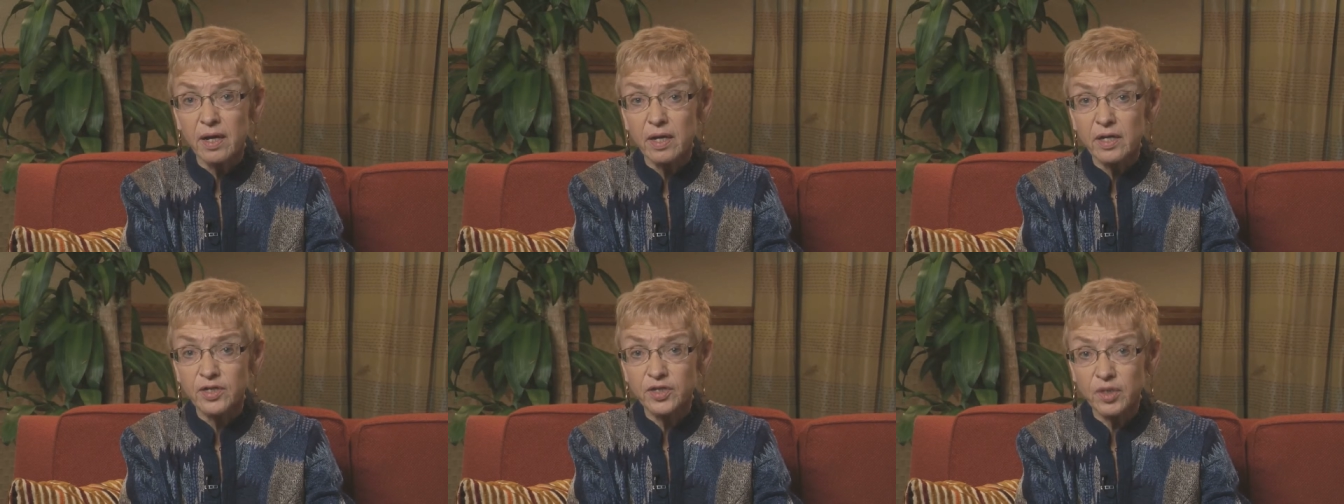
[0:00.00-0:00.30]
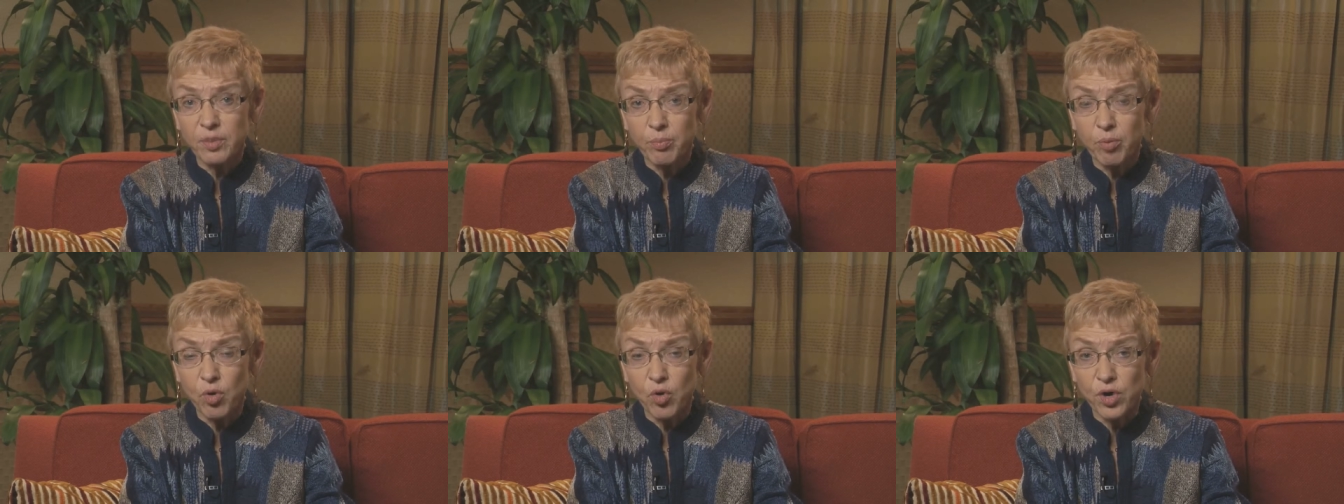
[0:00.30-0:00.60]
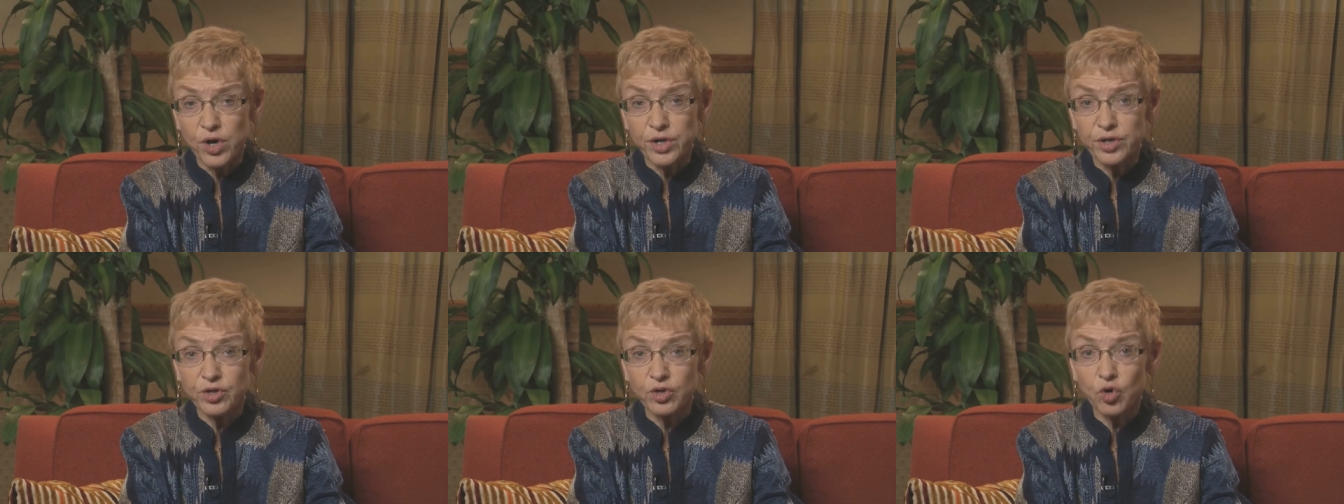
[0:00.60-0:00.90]

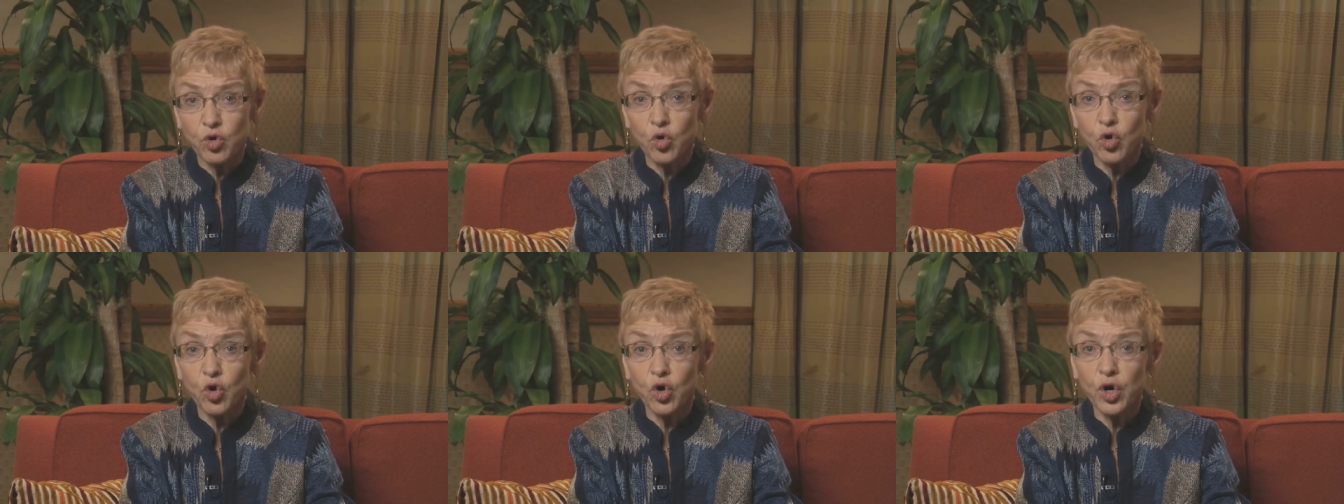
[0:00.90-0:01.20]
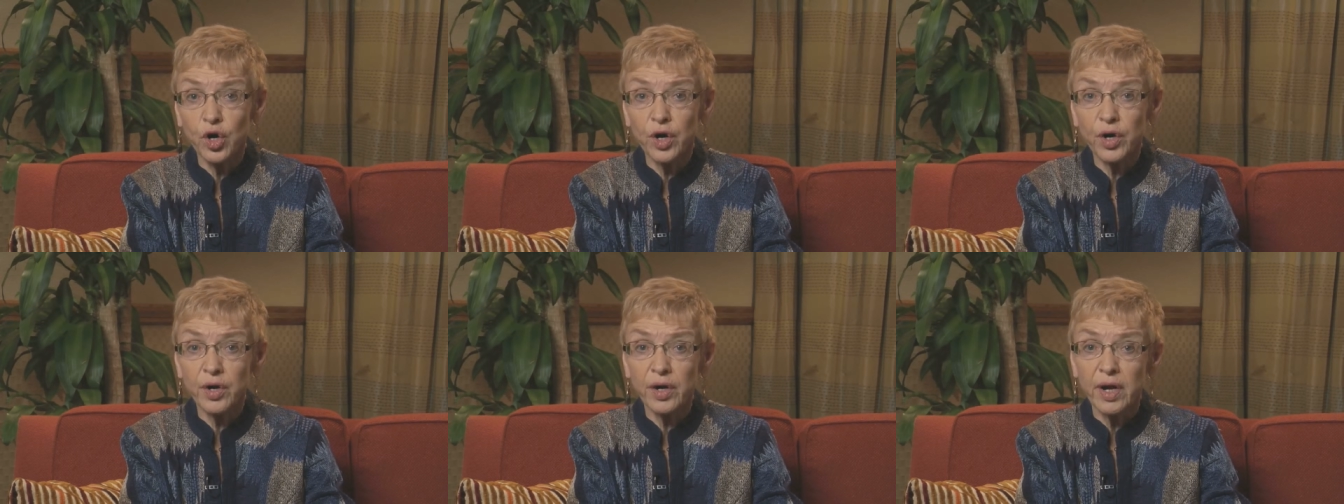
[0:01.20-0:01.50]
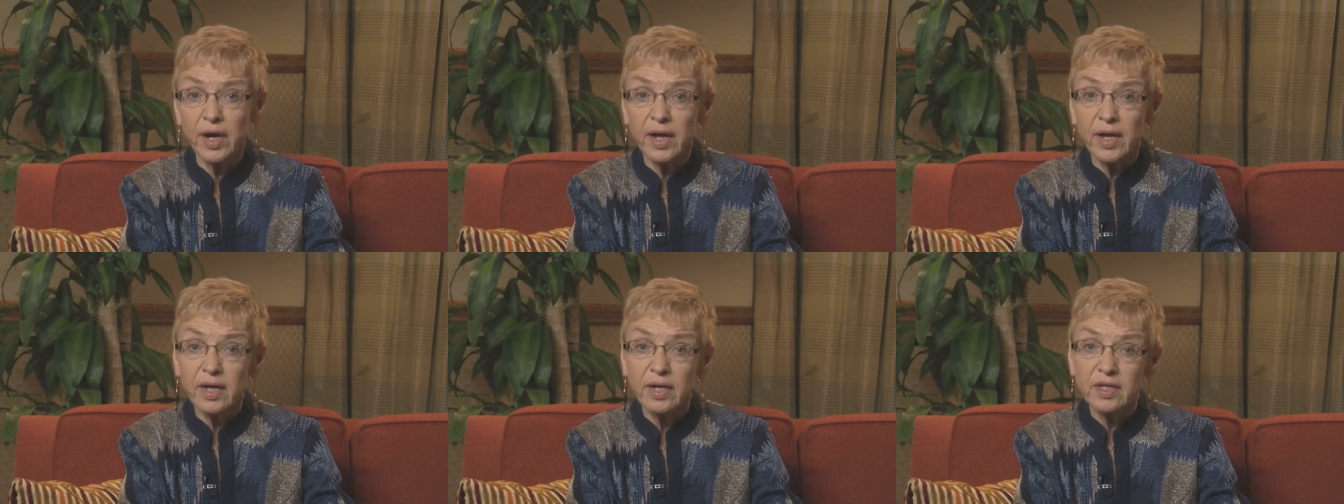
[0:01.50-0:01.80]
support or
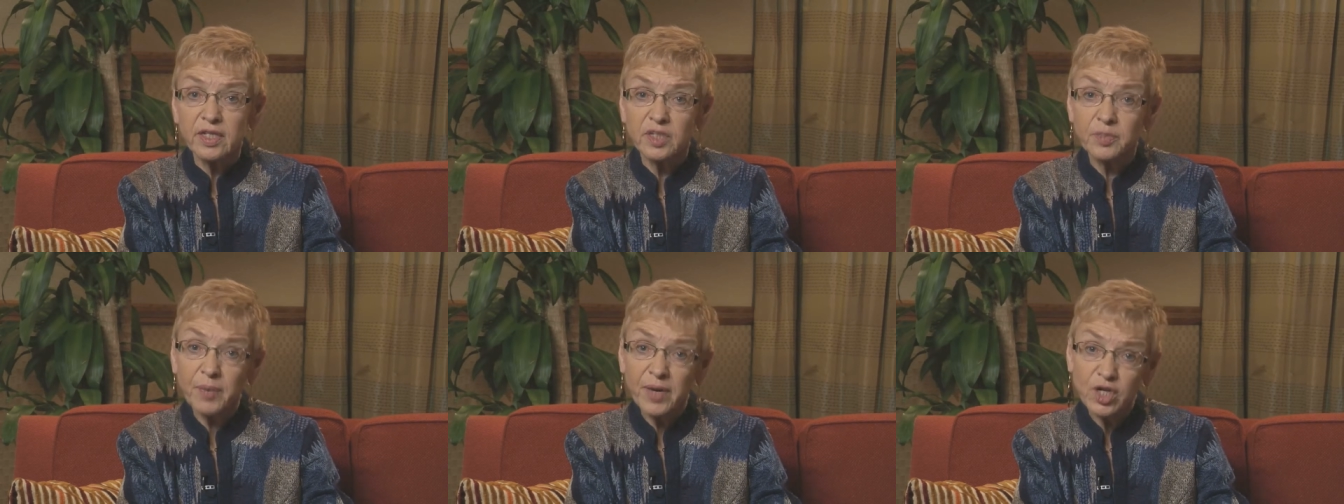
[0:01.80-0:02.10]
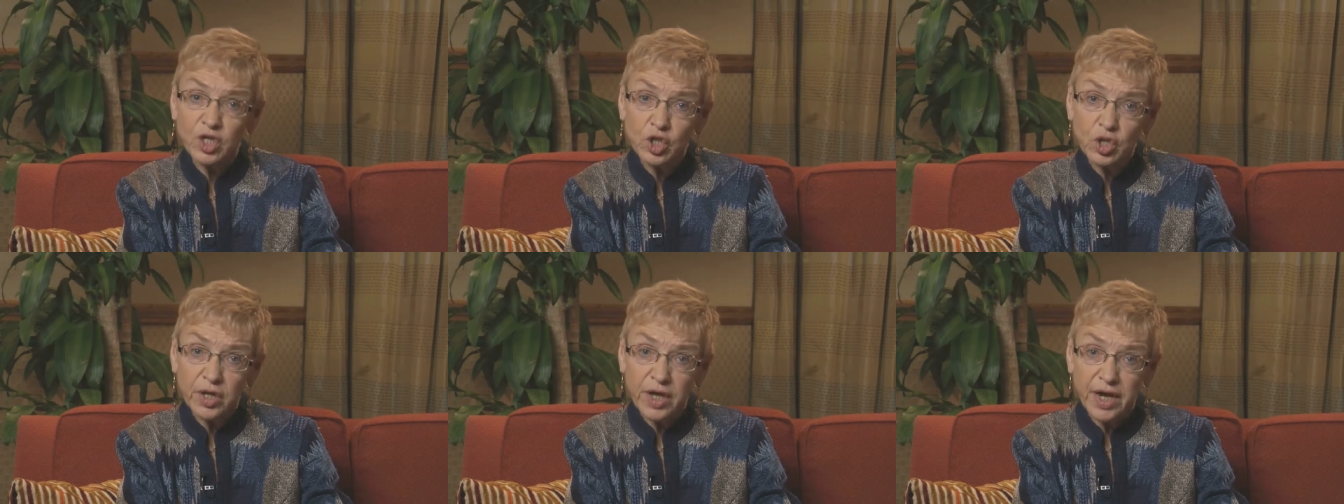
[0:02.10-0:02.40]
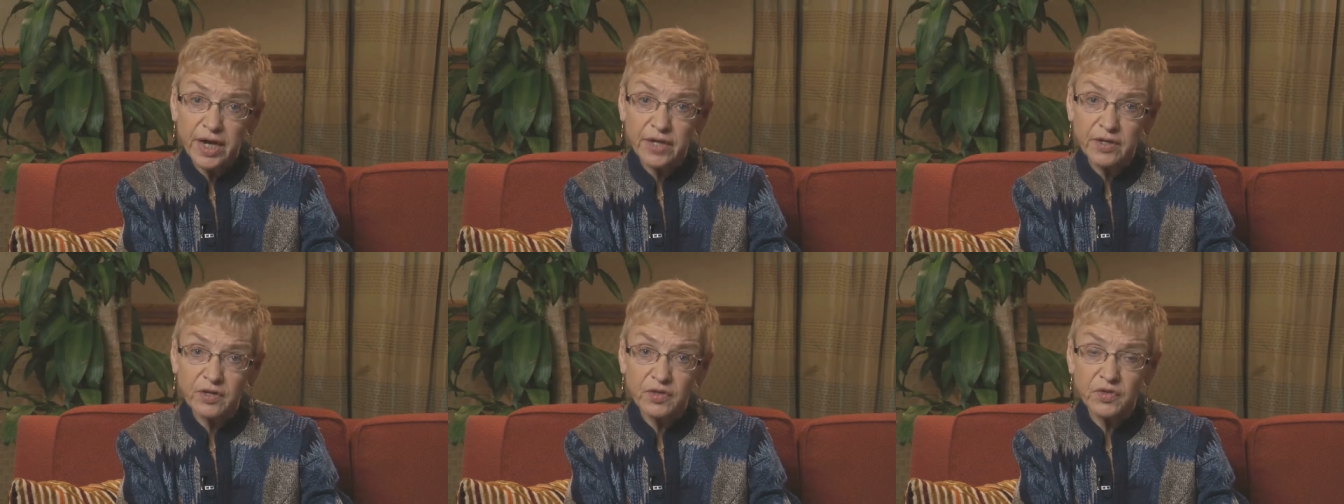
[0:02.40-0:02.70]
special
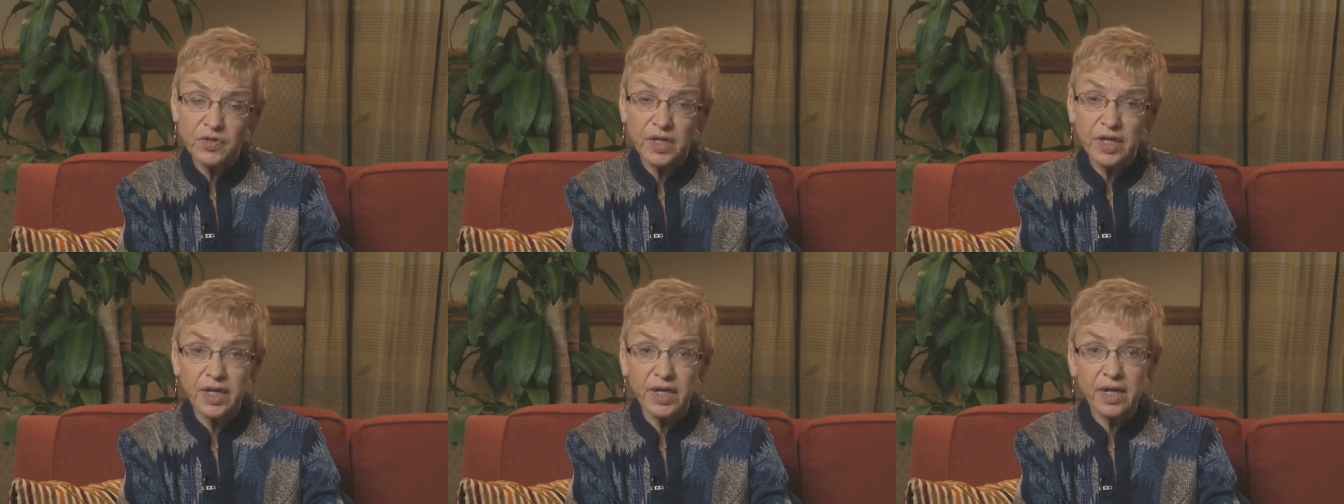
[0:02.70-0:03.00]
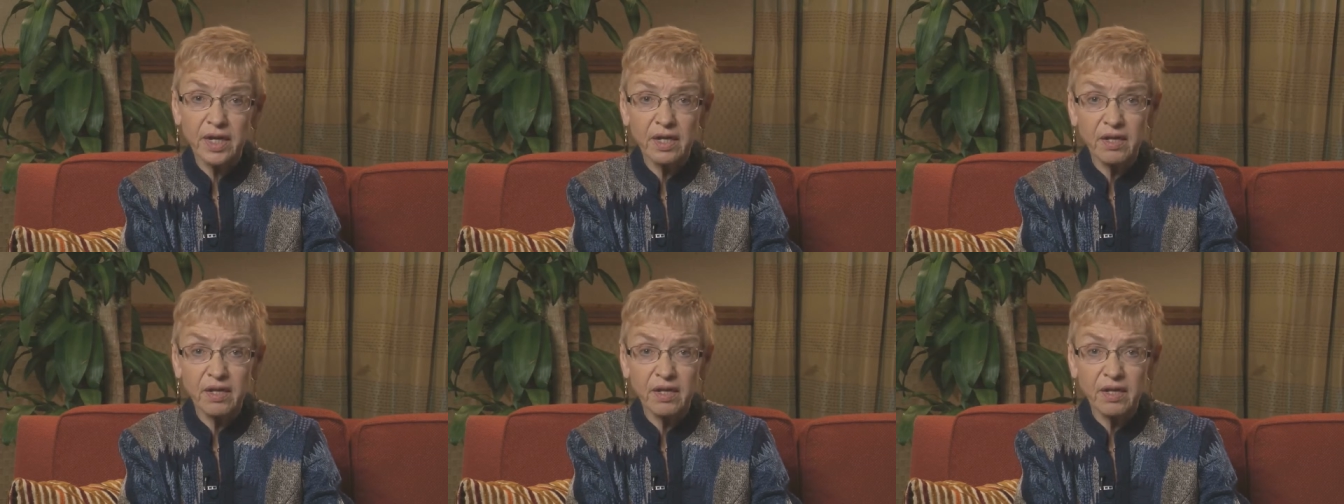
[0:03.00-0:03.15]
kind of seating,